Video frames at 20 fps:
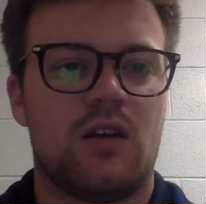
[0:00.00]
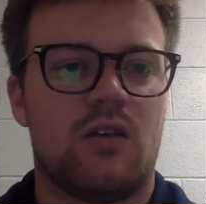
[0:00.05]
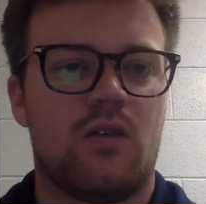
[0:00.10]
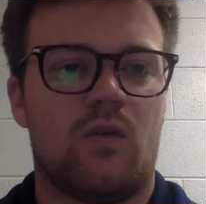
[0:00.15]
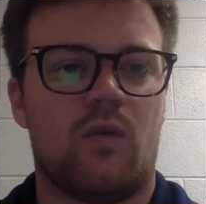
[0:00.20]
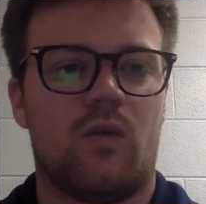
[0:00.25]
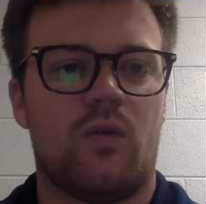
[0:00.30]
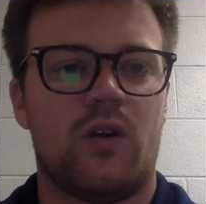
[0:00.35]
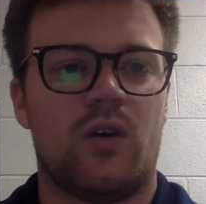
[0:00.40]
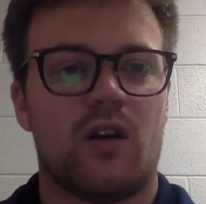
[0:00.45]

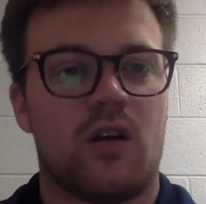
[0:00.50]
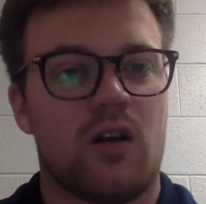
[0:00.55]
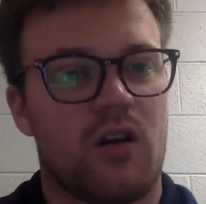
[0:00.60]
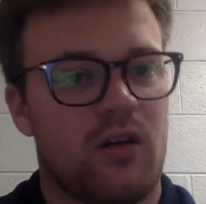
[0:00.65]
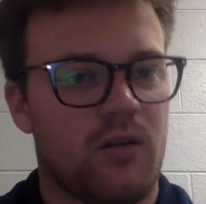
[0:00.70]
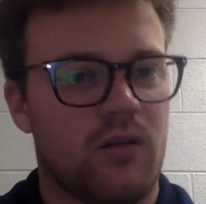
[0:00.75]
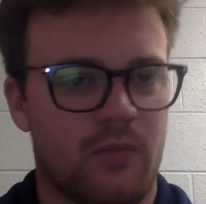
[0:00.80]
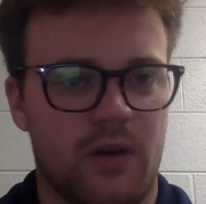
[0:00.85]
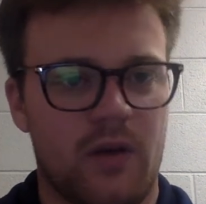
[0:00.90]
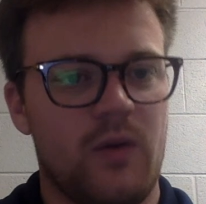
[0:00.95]
What
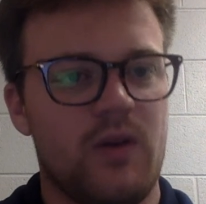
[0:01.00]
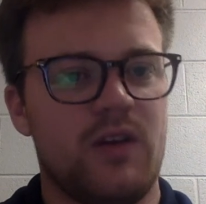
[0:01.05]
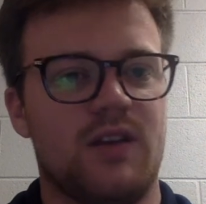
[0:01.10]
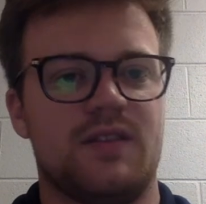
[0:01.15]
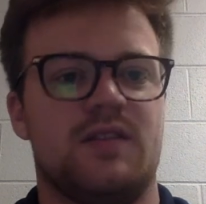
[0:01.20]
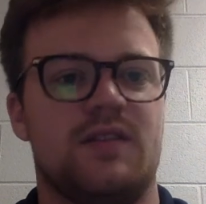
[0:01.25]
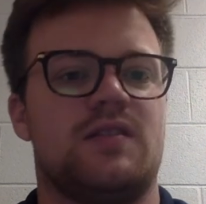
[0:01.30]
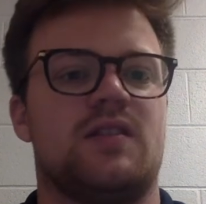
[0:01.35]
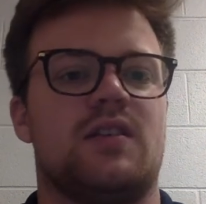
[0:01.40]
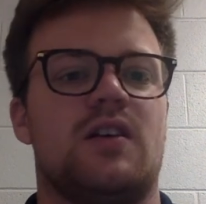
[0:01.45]
are my
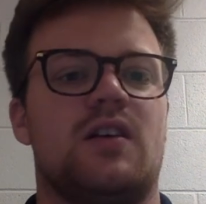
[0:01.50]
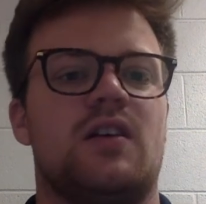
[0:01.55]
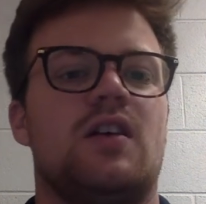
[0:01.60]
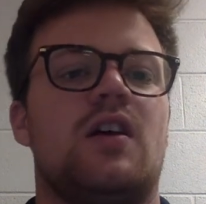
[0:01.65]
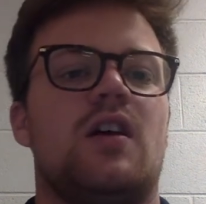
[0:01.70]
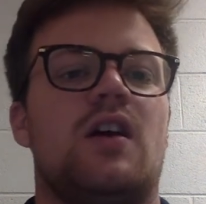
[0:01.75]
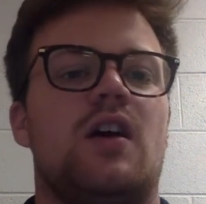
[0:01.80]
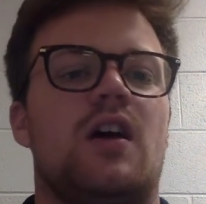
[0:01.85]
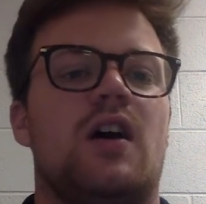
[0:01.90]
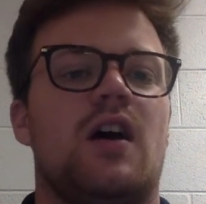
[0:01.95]
weaknesses here?
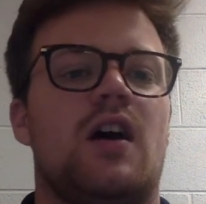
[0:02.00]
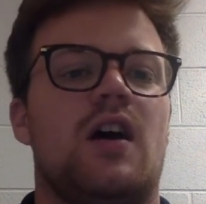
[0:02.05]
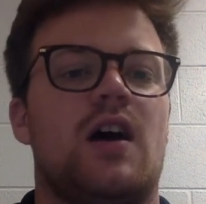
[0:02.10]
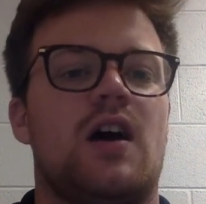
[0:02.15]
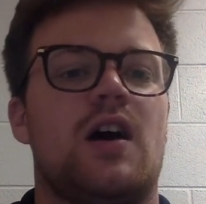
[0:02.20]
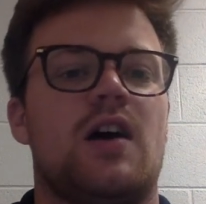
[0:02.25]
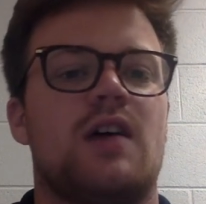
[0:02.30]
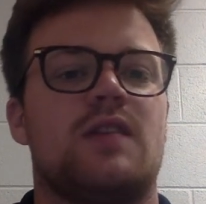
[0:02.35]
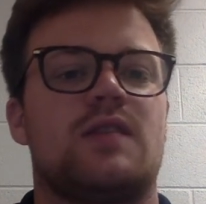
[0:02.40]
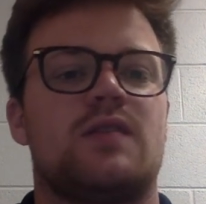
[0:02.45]

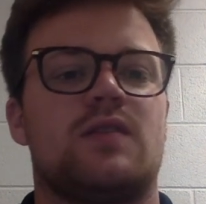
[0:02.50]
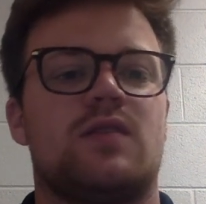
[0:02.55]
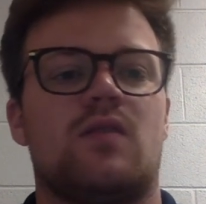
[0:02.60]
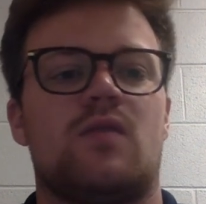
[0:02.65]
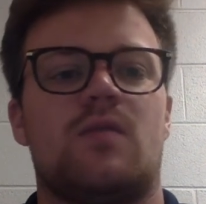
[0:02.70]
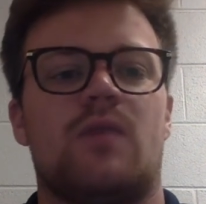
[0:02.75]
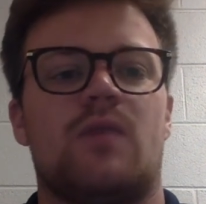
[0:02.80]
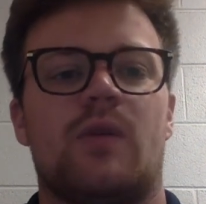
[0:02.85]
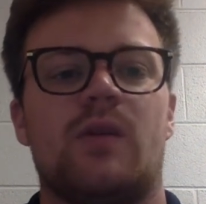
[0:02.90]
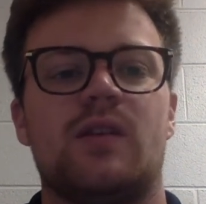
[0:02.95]

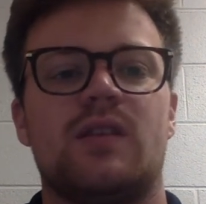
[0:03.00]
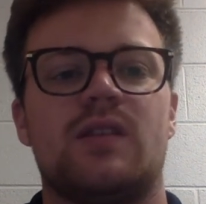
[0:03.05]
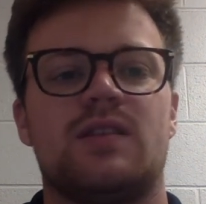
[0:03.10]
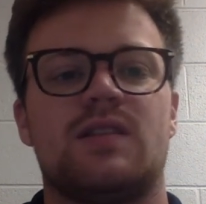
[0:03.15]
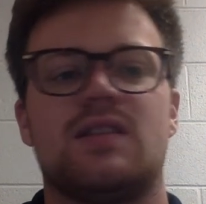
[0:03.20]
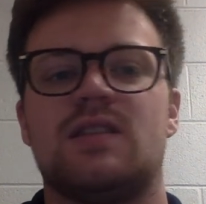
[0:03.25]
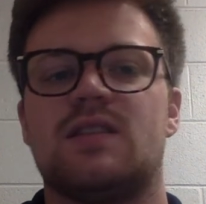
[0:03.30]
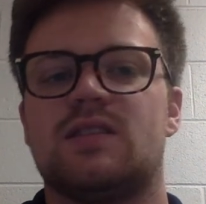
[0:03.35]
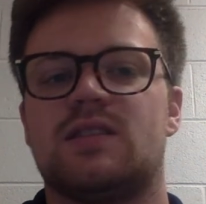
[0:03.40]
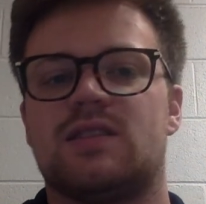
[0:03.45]
So my
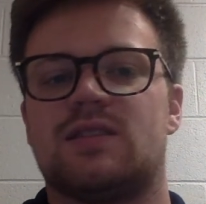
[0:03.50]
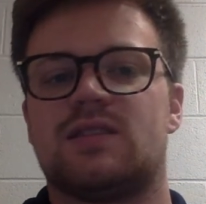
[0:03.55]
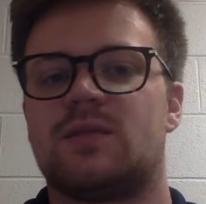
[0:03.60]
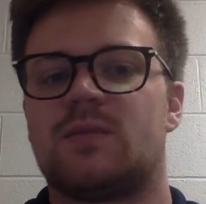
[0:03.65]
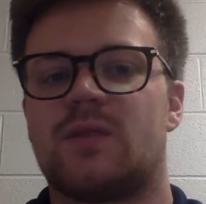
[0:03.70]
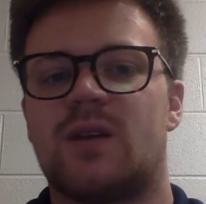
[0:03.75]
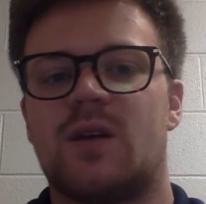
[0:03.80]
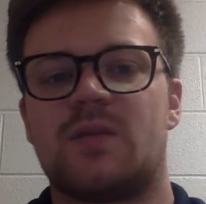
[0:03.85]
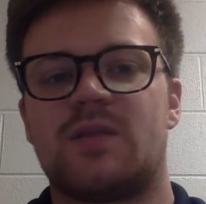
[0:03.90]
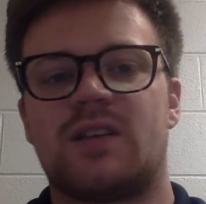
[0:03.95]
weaknesses is
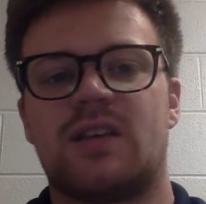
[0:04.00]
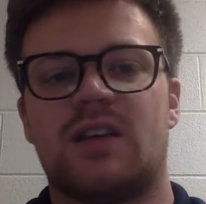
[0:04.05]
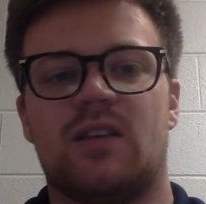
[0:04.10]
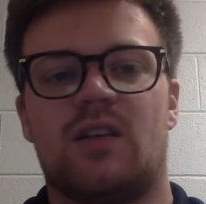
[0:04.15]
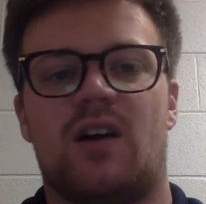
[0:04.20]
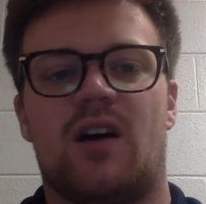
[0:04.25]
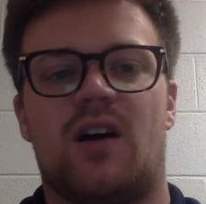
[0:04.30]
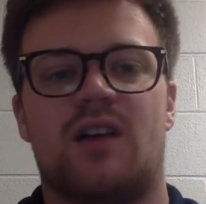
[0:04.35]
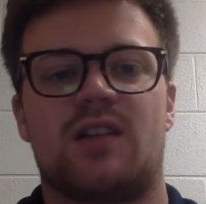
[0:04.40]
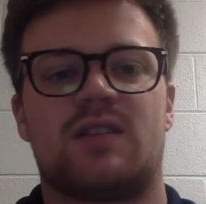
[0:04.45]
sometimes I get
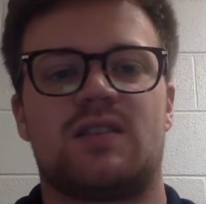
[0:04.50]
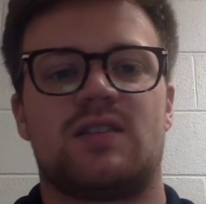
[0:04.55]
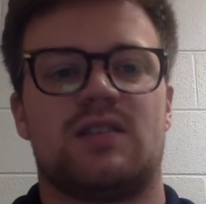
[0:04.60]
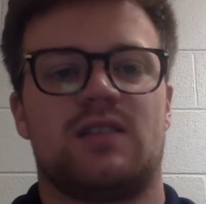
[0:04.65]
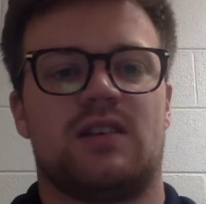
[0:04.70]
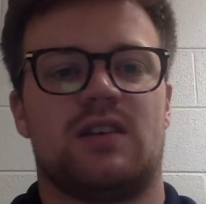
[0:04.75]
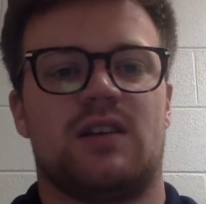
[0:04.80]
lost.